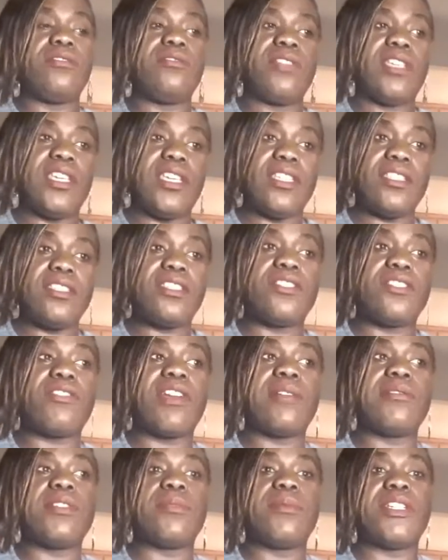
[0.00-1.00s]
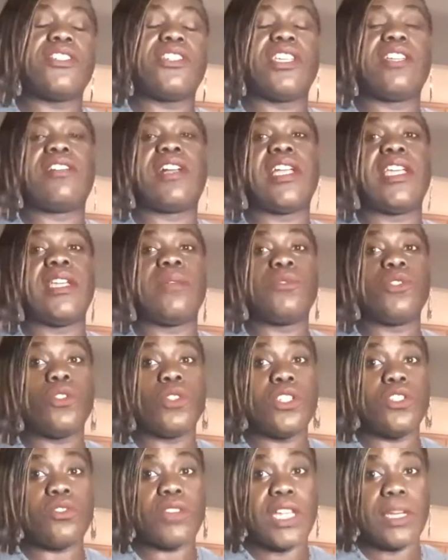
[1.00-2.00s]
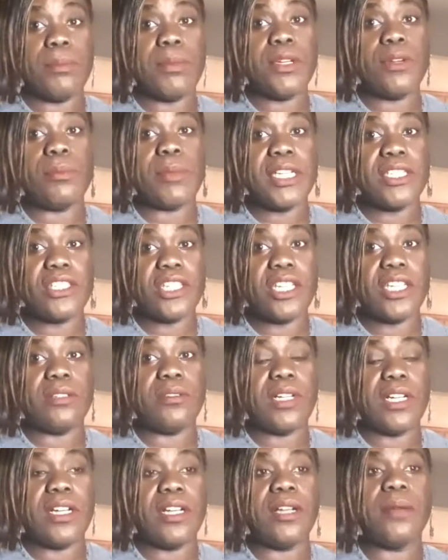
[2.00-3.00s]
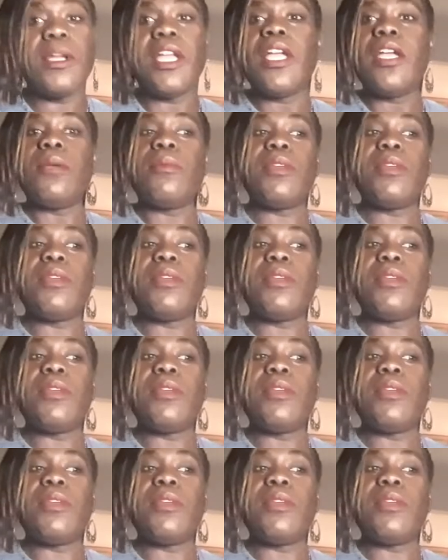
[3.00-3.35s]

You can subscribe to my channel. I am going to try to build my channel up